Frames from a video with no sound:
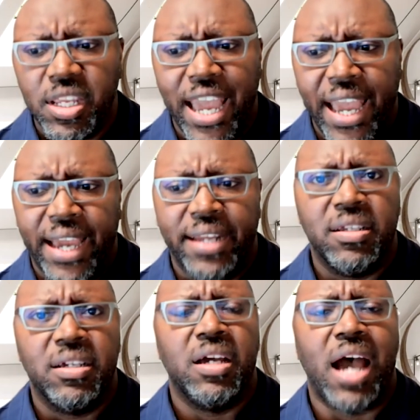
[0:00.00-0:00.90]

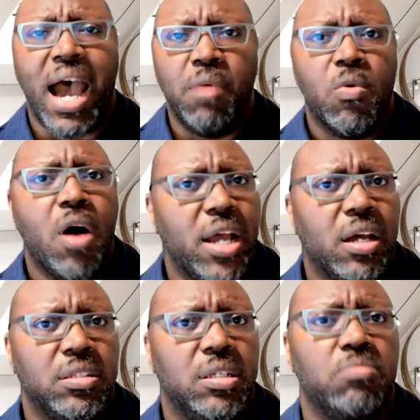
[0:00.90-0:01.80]
and I want
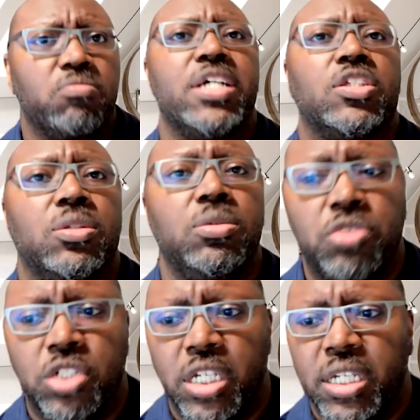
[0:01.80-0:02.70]
some
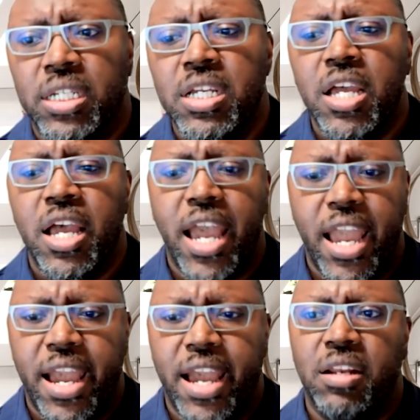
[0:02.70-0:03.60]
resolution.
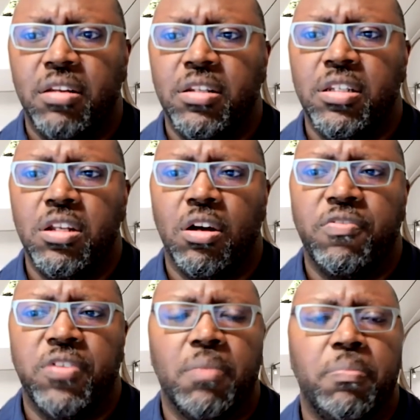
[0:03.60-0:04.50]
And,
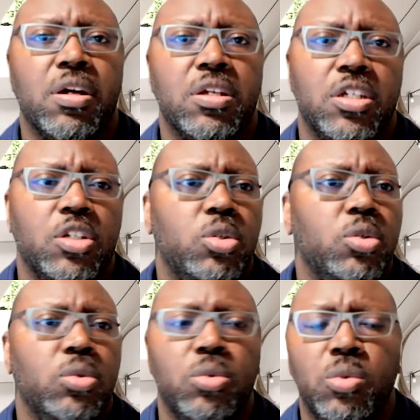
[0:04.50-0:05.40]
for the person
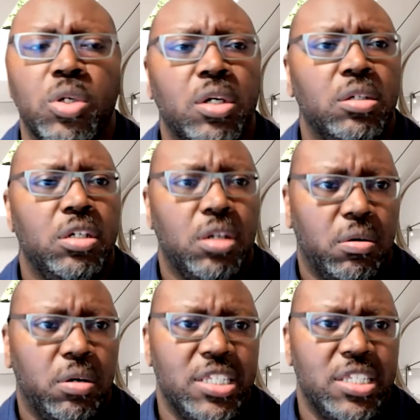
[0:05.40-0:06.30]
who,
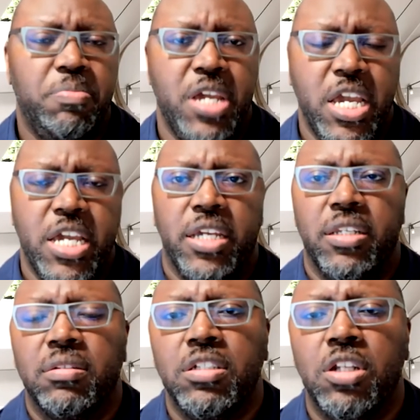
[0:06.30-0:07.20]
is
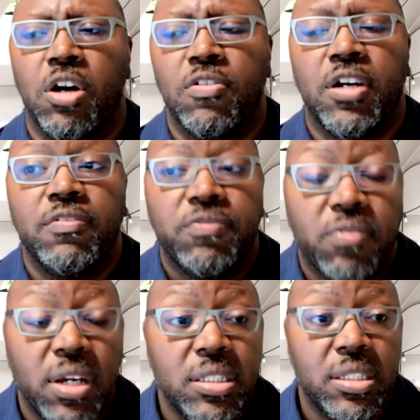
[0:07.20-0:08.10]
being,
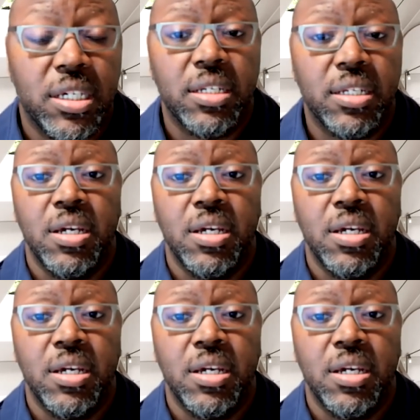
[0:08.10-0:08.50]
confronted,